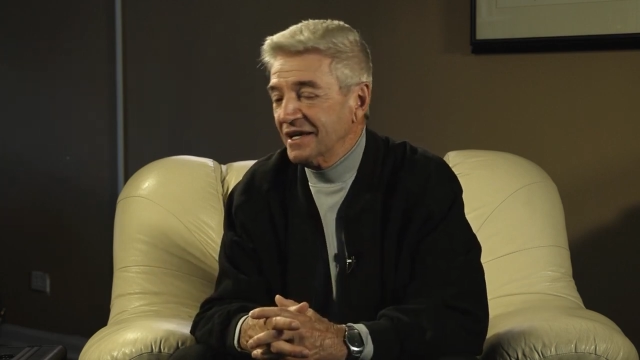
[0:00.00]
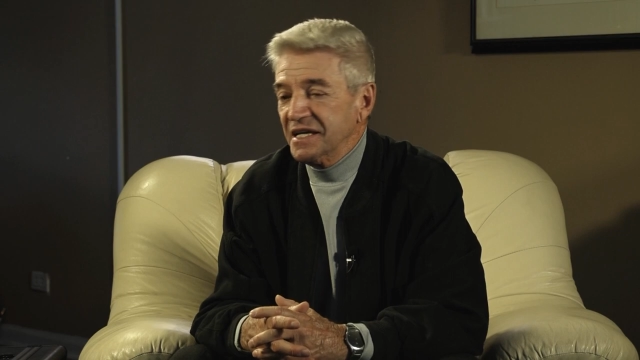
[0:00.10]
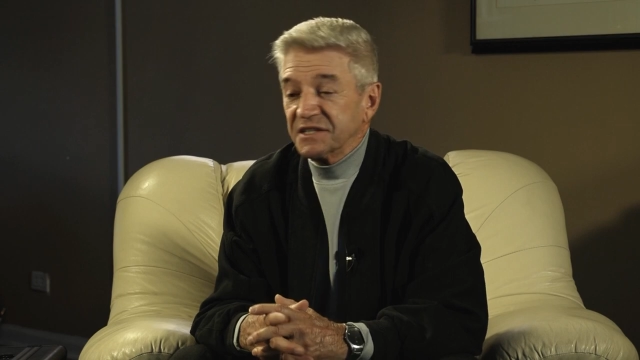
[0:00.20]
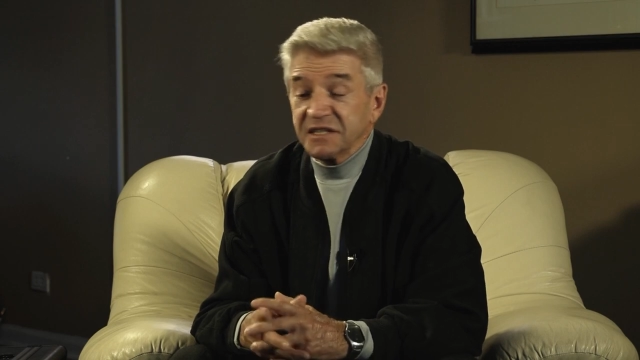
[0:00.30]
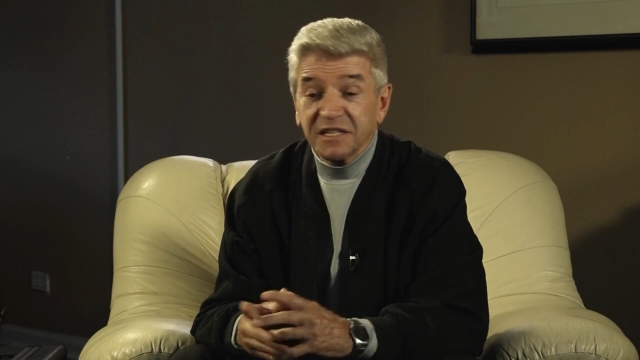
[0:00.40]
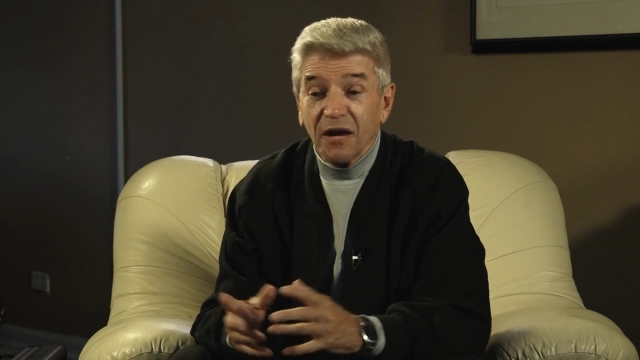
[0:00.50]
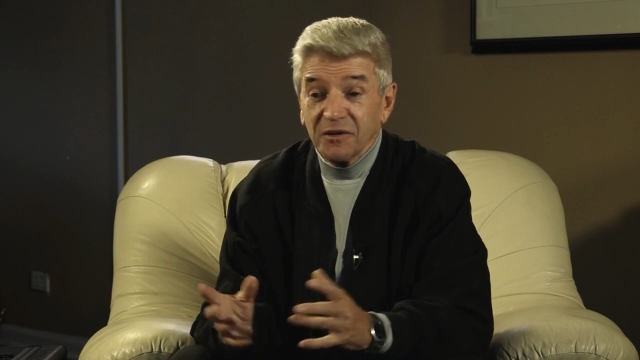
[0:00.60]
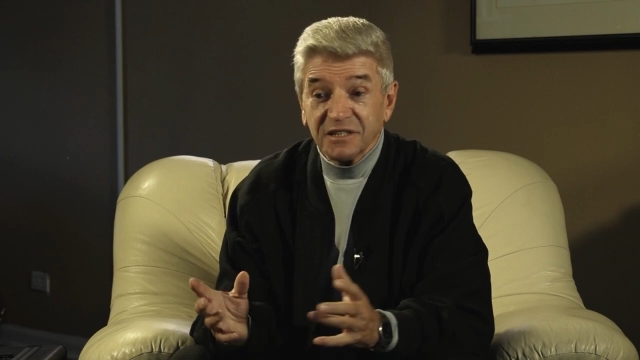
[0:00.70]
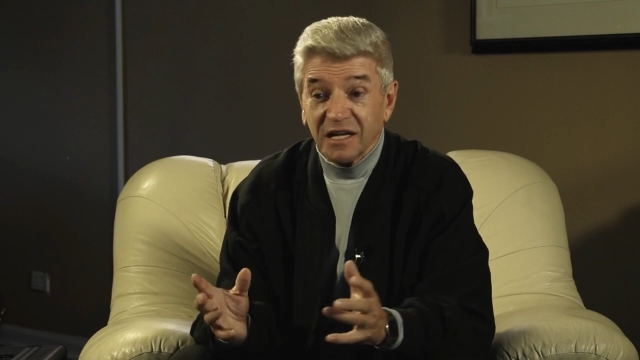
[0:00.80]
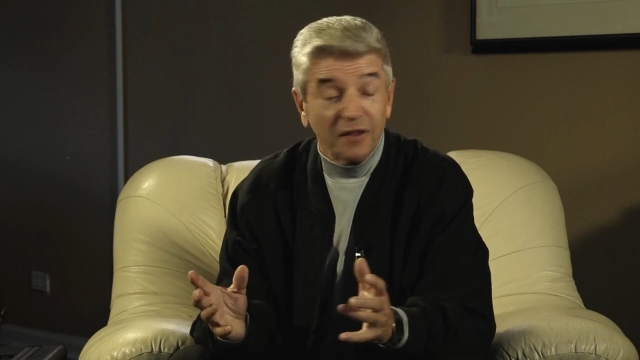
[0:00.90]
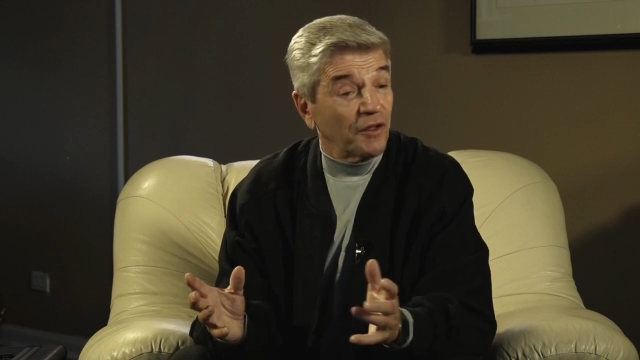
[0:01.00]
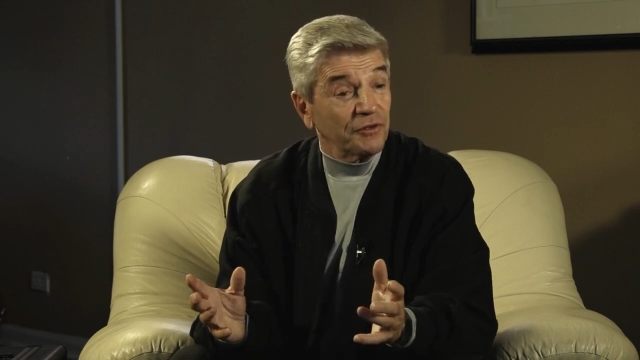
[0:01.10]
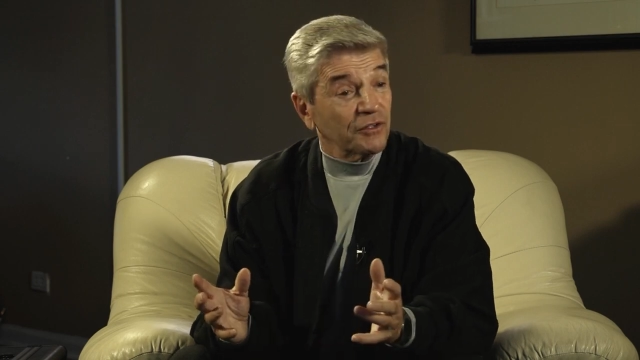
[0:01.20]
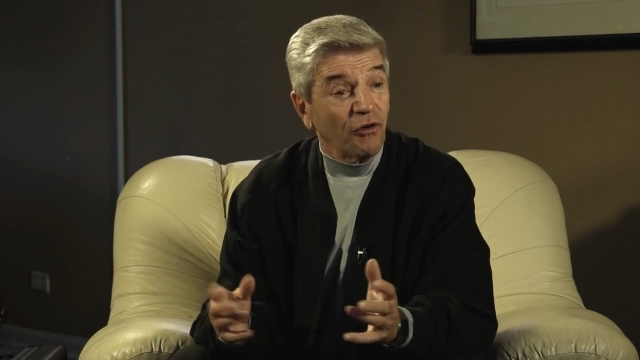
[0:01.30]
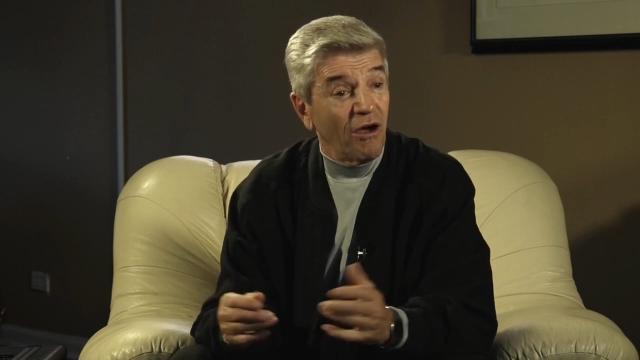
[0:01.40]
He said, sorry, son, I thought
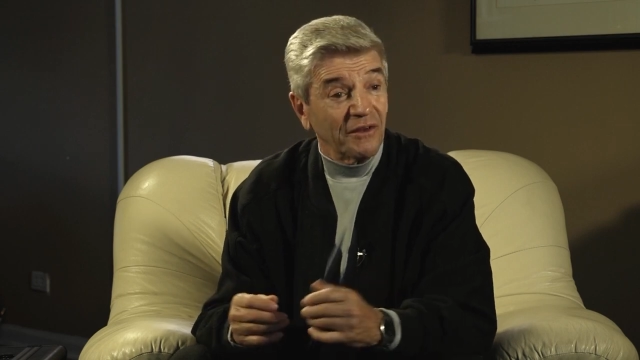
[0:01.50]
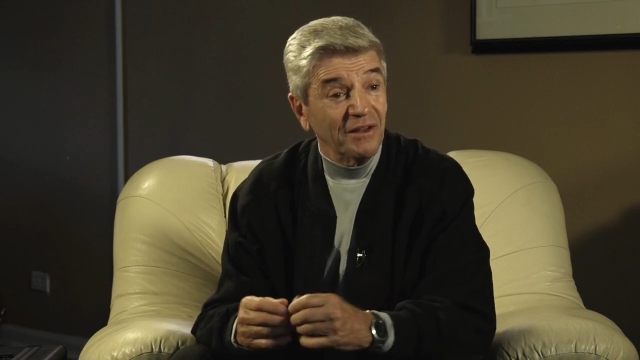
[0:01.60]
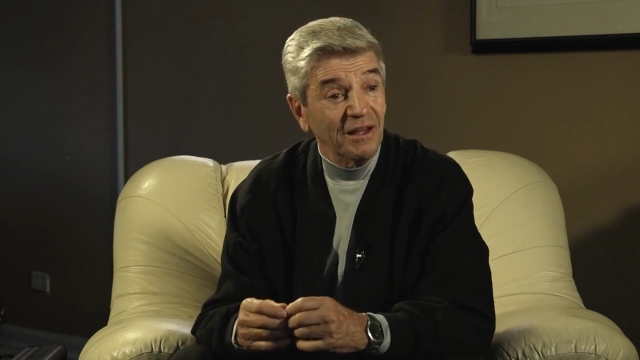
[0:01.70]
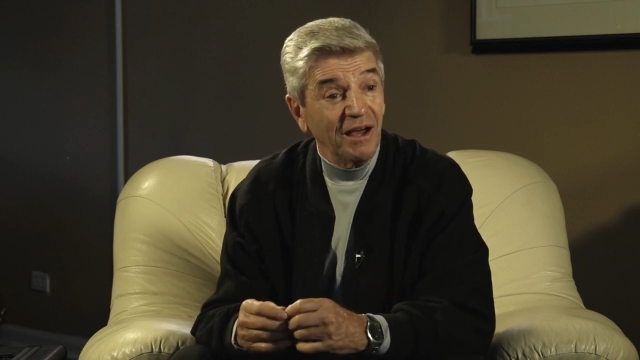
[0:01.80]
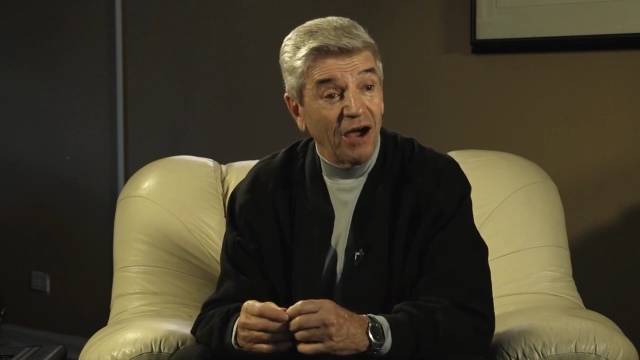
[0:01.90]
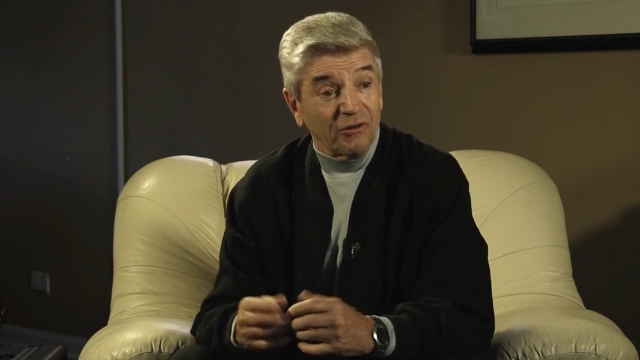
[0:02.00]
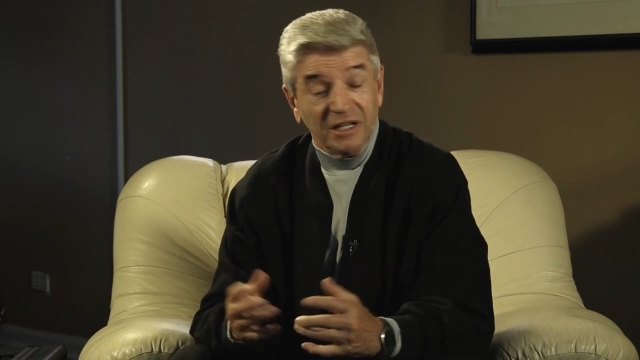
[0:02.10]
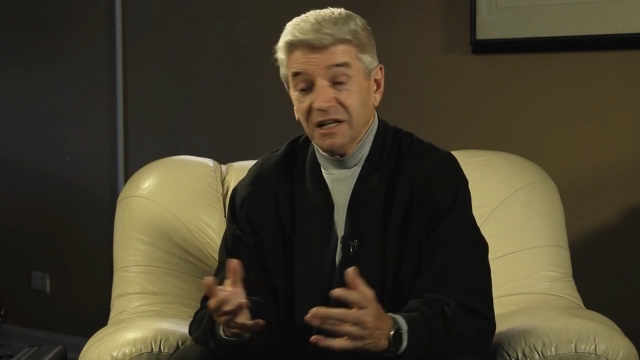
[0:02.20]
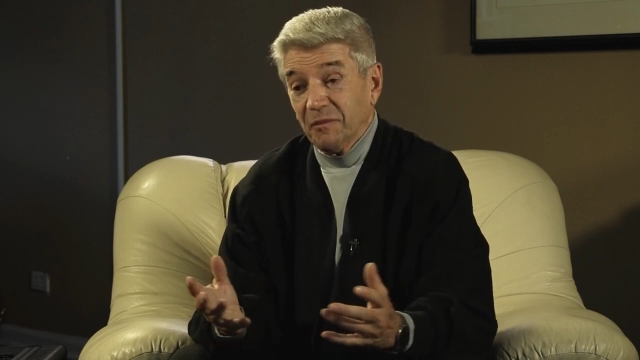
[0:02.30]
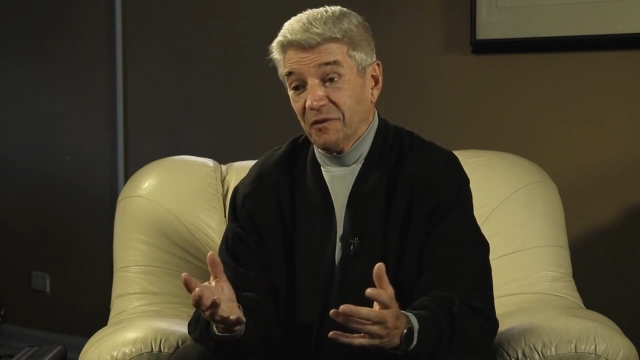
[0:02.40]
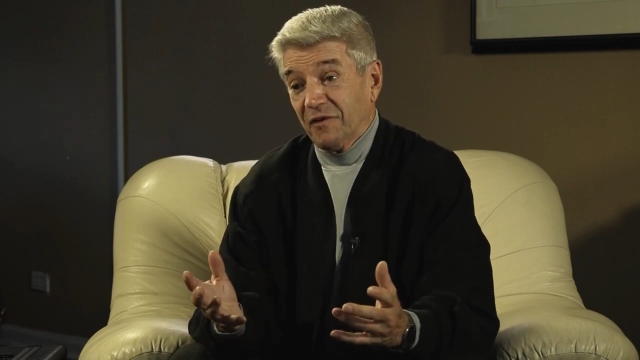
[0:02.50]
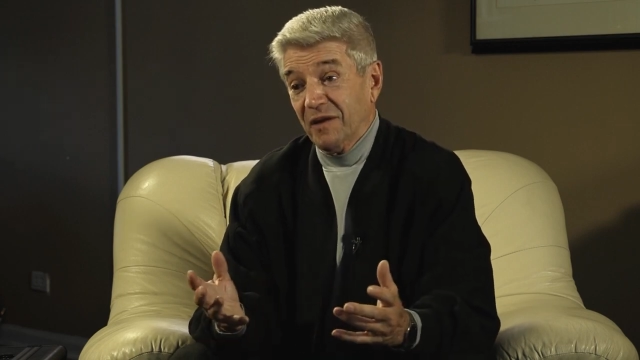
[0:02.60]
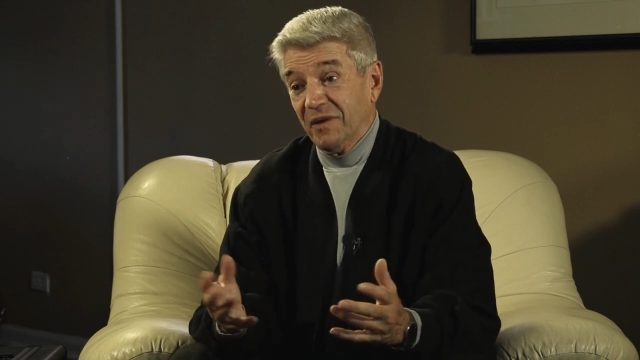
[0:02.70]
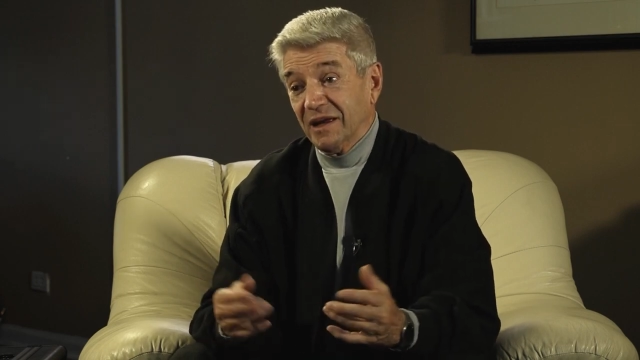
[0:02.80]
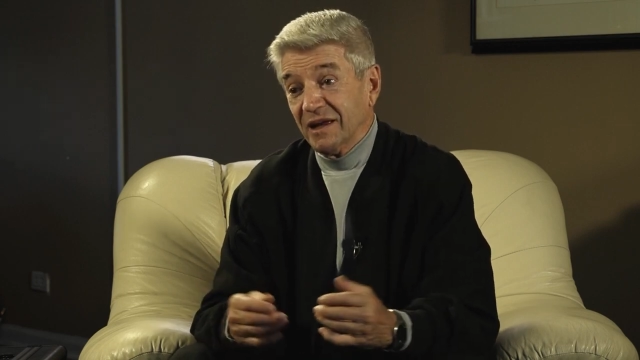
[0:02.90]
you'd gone. I'll clean up if I
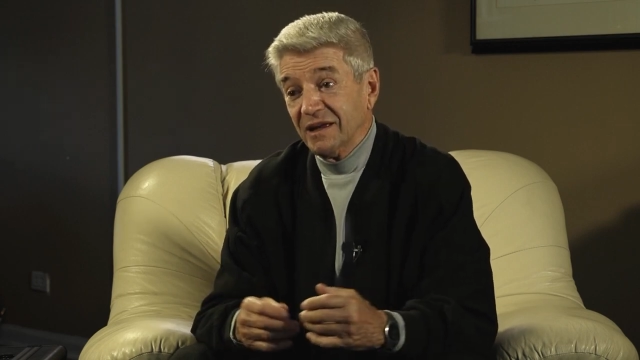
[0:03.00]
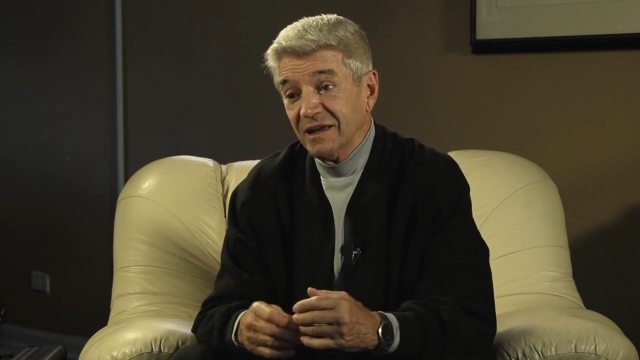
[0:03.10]
may.